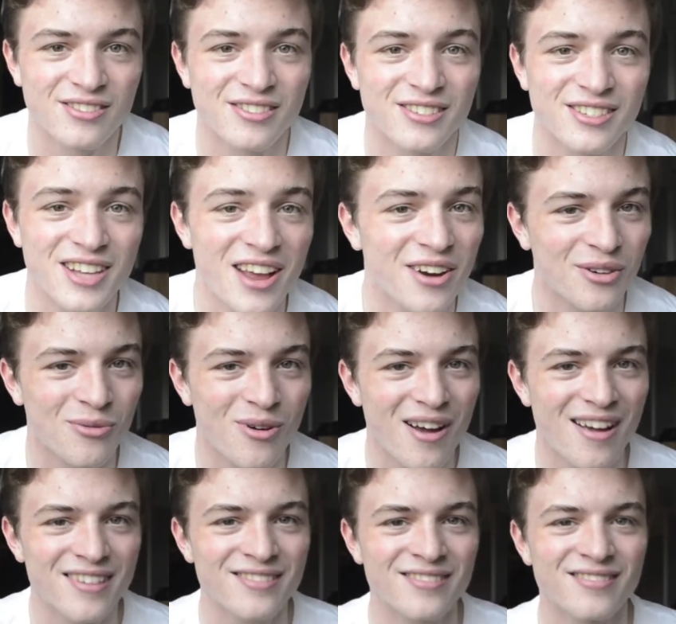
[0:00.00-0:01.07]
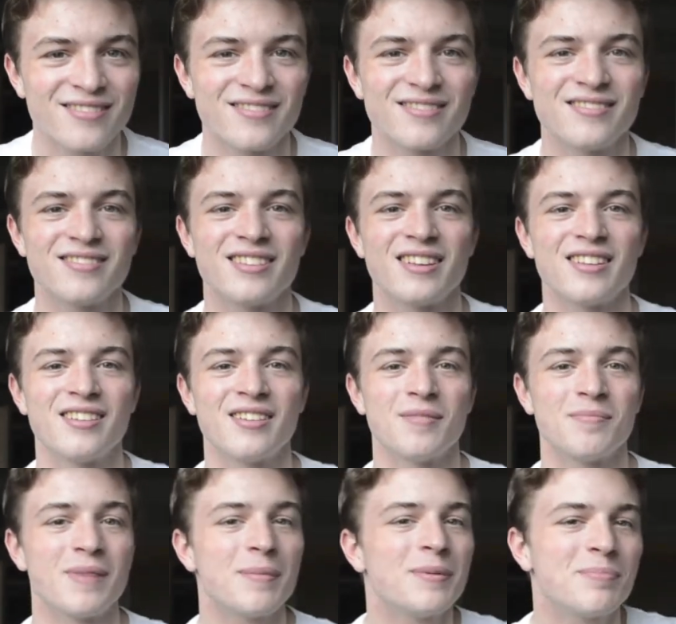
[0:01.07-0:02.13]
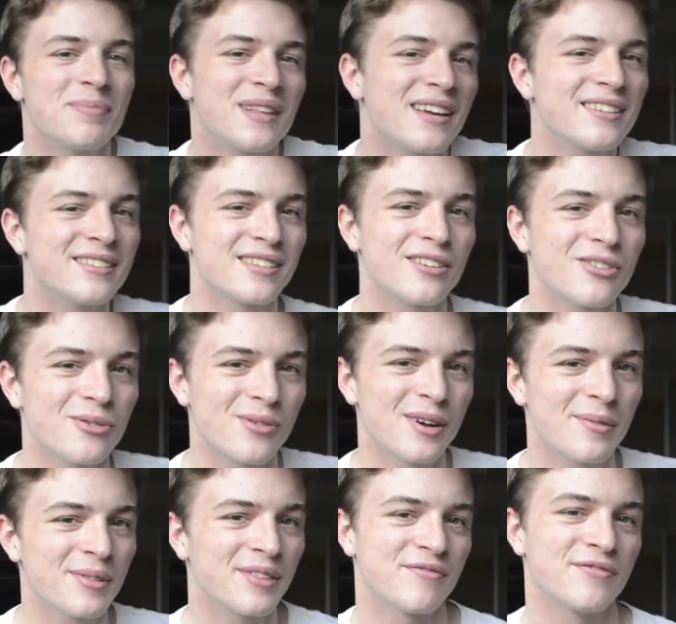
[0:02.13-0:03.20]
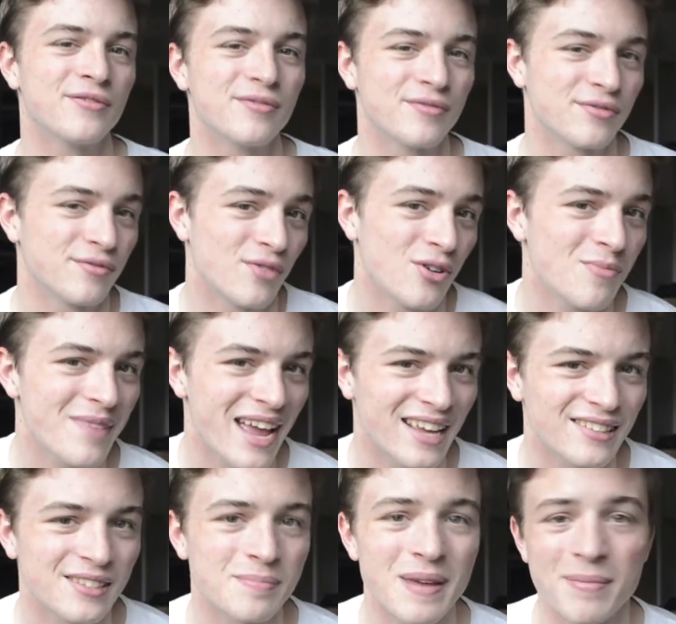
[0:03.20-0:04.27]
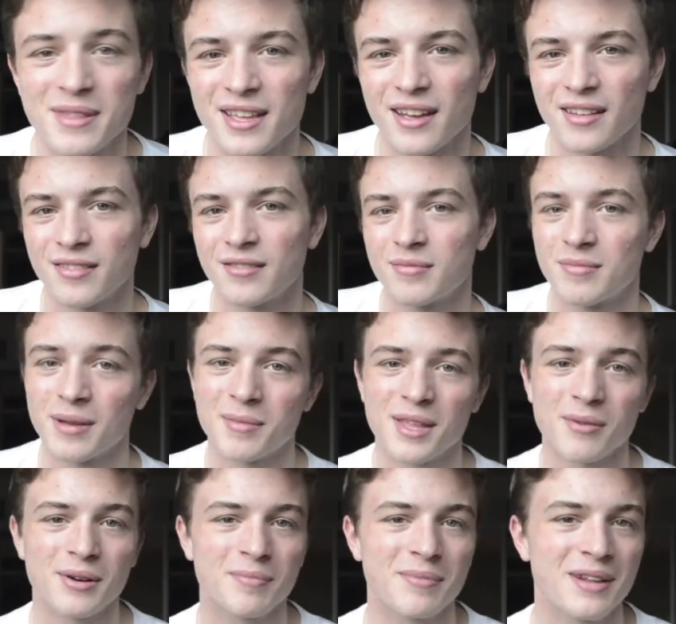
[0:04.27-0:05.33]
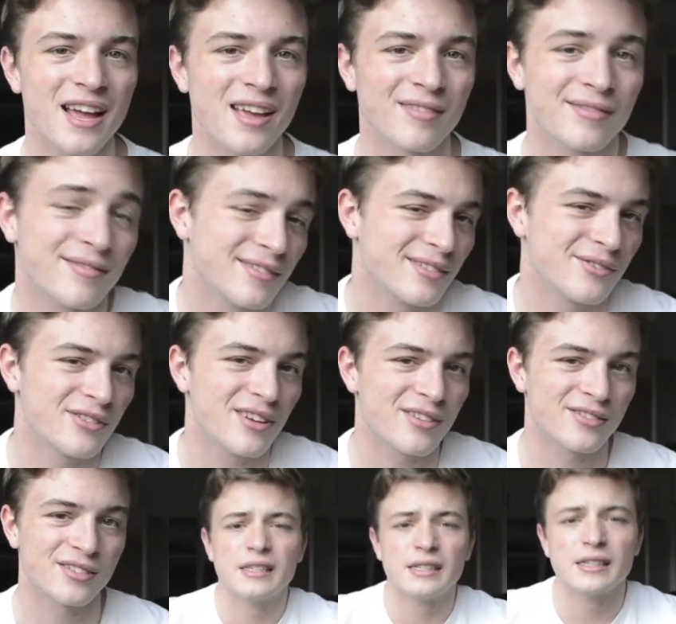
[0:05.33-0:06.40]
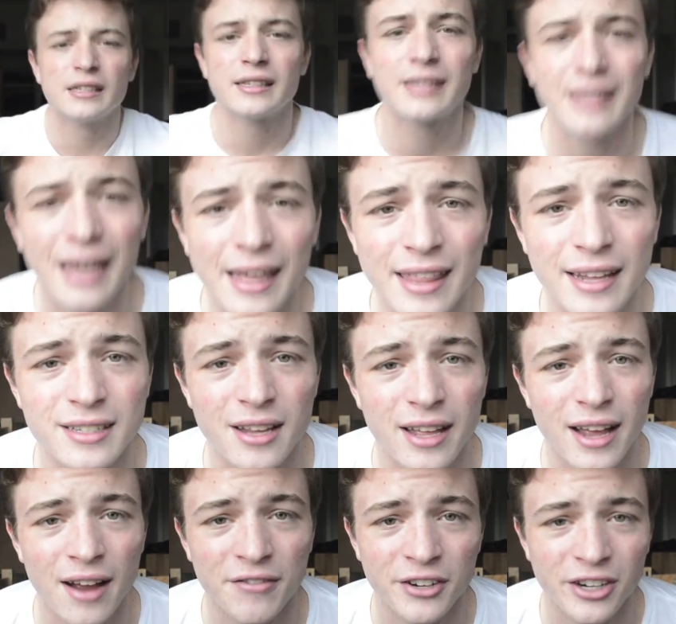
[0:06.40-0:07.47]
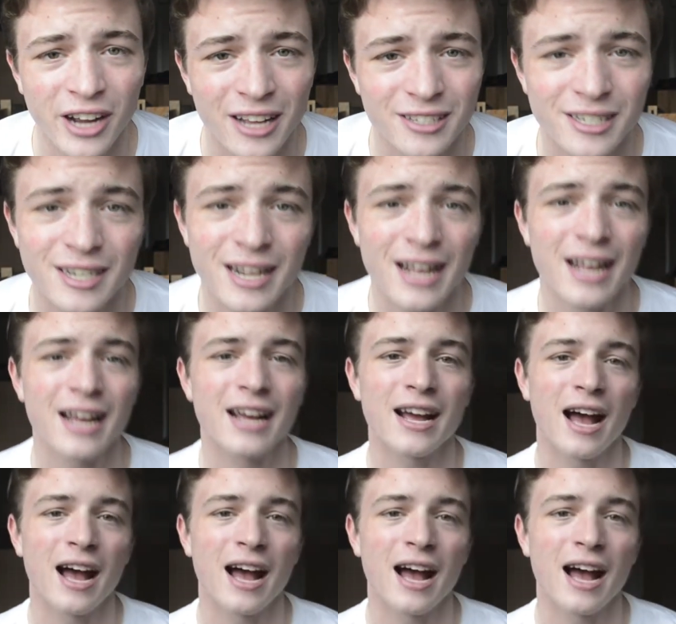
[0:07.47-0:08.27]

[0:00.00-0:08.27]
Secret word. Maybe play secret word with roommates. Maybe they want to play. Who knows? Okay, that's all I have for you guys today.